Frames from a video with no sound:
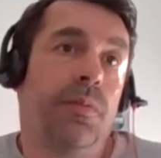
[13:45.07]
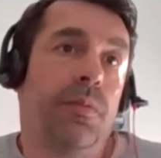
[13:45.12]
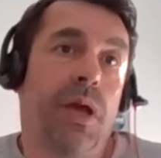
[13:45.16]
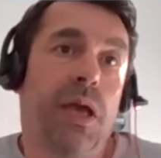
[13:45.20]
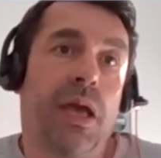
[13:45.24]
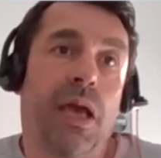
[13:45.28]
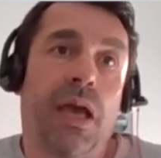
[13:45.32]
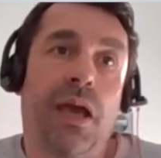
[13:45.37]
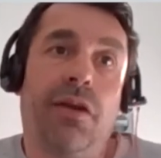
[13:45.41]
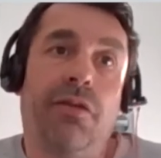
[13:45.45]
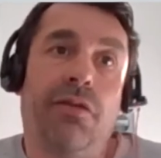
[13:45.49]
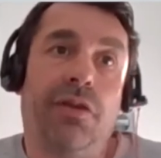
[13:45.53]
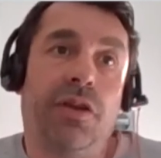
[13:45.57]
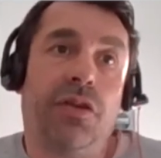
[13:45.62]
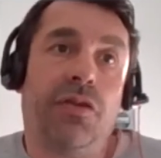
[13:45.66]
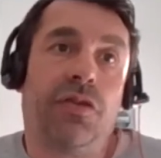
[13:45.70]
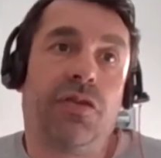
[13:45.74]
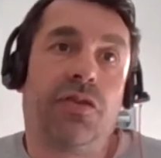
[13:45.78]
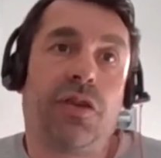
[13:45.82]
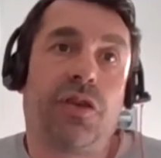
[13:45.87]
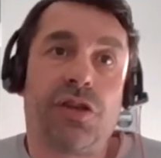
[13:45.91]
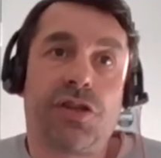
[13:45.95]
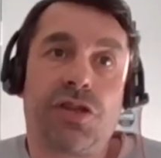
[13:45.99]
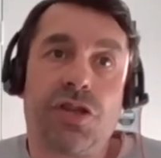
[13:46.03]
Areas
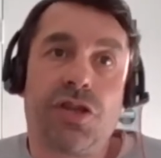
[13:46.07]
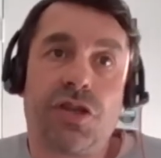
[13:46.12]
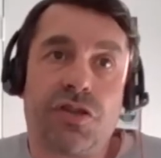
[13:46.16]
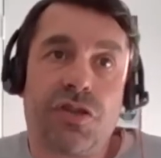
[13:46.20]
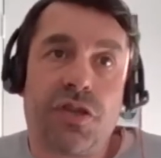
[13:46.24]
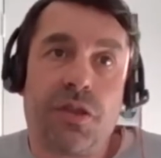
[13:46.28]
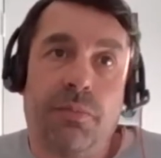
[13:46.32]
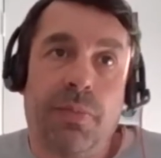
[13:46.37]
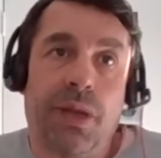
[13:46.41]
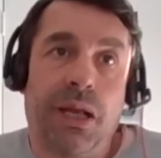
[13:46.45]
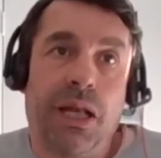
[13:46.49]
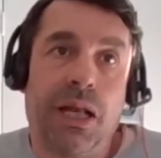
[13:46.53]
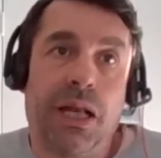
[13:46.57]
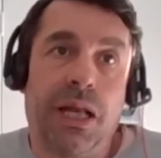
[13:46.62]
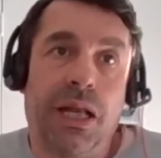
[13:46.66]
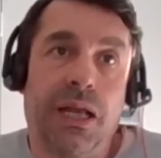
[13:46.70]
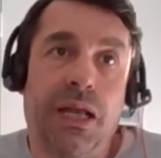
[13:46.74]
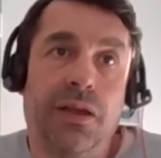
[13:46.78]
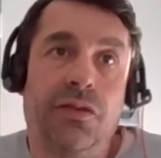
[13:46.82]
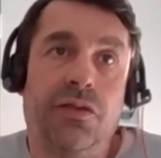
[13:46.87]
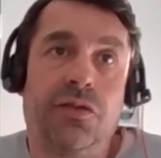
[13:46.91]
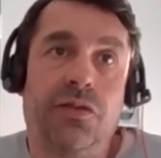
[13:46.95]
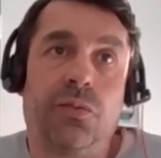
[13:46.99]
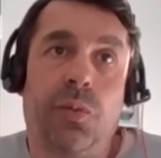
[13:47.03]
such as the Middle
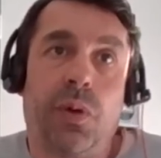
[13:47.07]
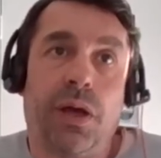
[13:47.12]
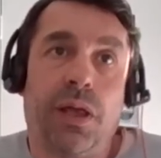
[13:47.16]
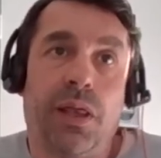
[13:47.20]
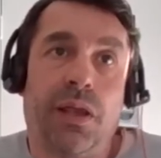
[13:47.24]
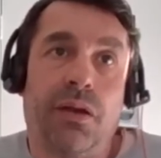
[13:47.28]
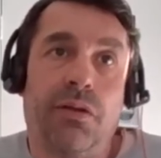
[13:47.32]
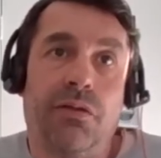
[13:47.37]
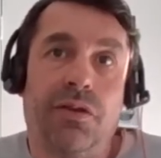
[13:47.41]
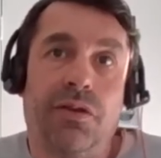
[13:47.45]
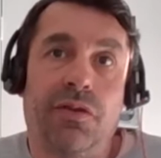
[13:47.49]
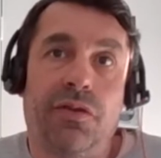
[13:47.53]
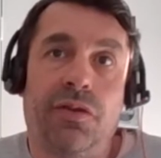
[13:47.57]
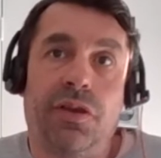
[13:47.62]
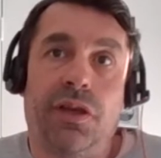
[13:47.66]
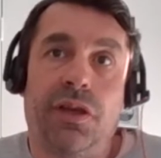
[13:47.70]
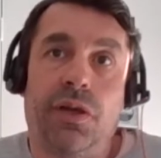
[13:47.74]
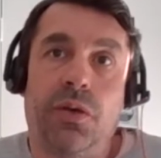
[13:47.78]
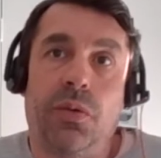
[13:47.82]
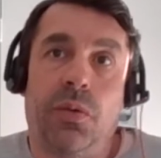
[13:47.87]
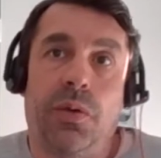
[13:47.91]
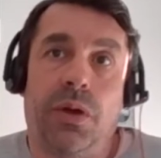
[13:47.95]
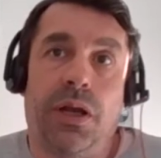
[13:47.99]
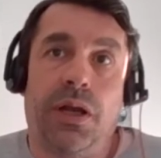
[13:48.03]
East, where there is
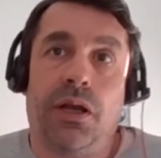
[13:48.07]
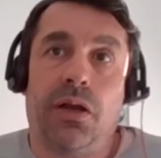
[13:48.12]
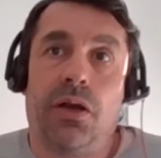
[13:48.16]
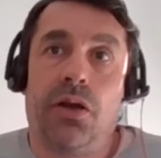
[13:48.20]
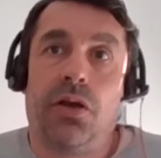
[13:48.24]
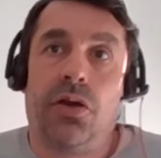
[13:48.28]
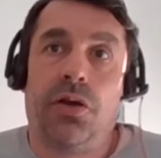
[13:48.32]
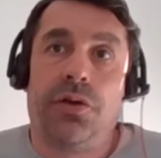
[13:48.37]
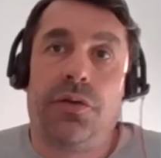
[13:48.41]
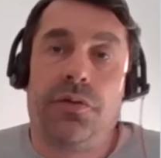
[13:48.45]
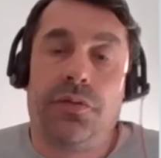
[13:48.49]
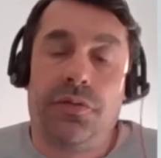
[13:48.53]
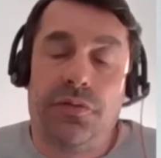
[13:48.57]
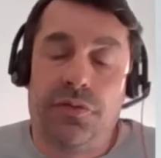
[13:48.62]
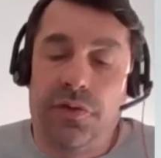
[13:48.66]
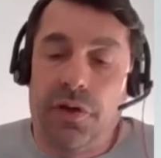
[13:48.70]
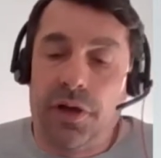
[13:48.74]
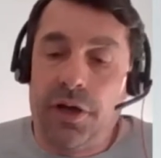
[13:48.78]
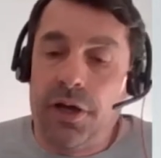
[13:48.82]
equally a lot of